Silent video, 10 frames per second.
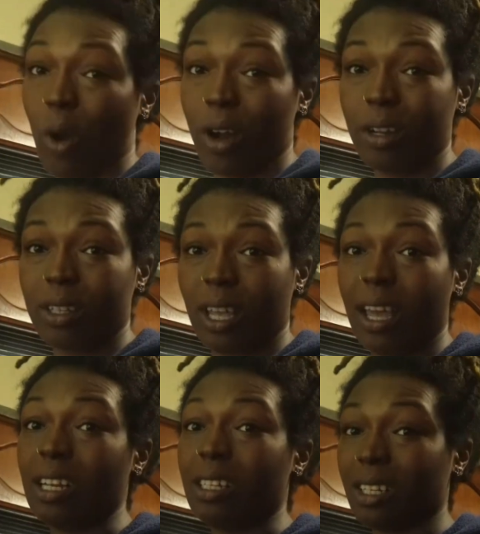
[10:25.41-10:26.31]
worked,
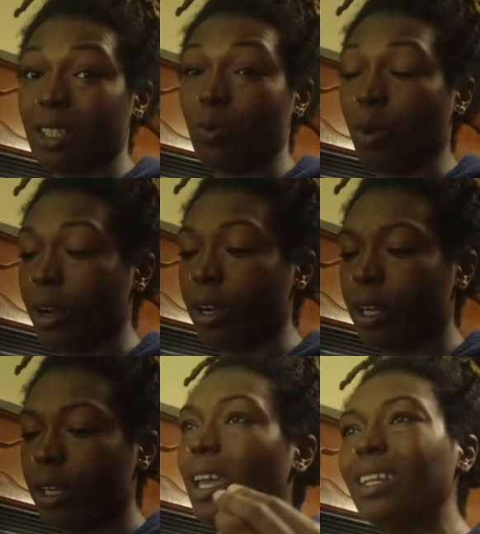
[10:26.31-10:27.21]
and it does
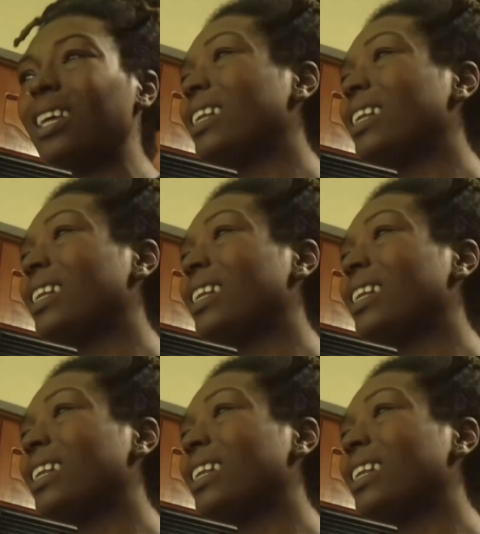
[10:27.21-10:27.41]
work. And it